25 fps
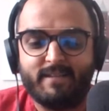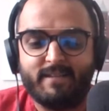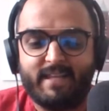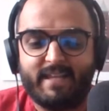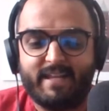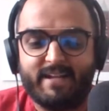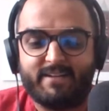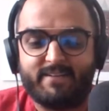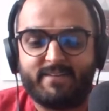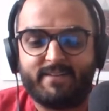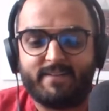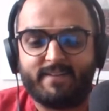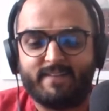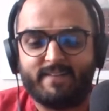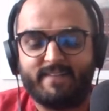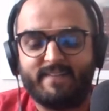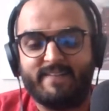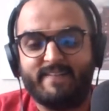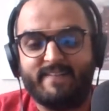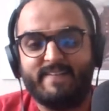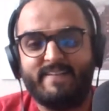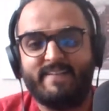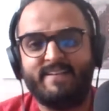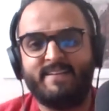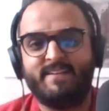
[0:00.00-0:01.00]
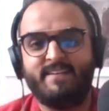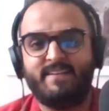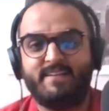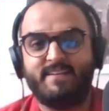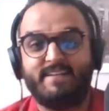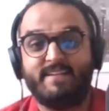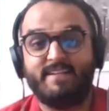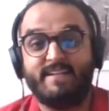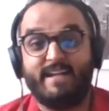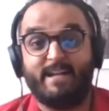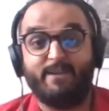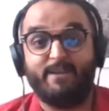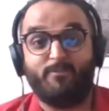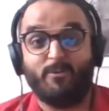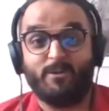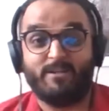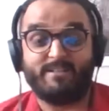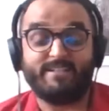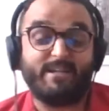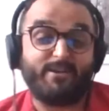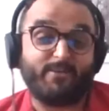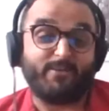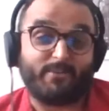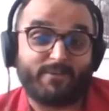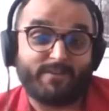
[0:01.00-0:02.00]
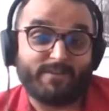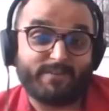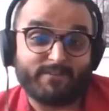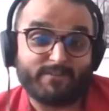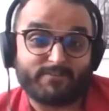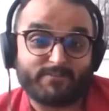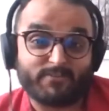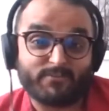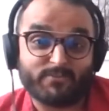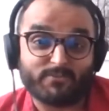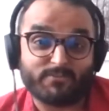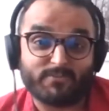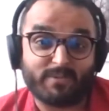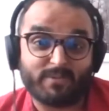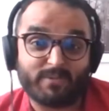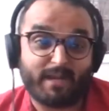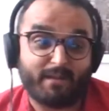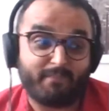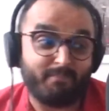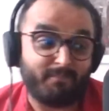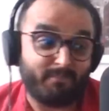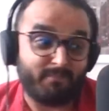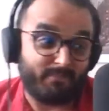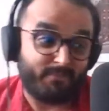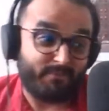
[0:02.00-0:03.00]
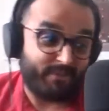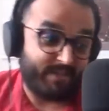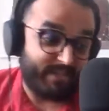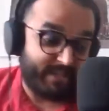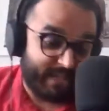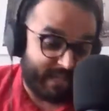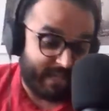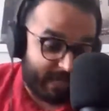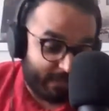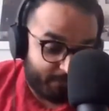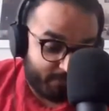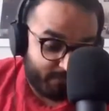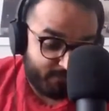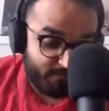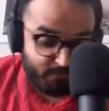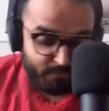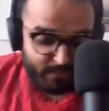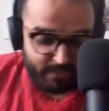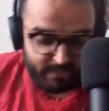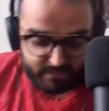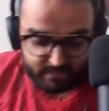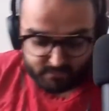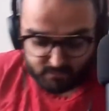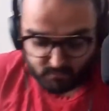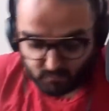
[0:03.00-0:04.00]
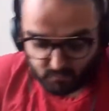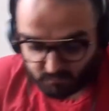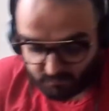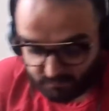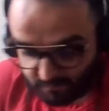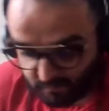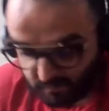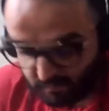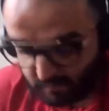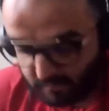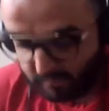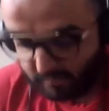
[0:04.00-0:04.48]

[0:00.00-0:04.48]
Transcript: it it worked out. So I'm really happy we made the move.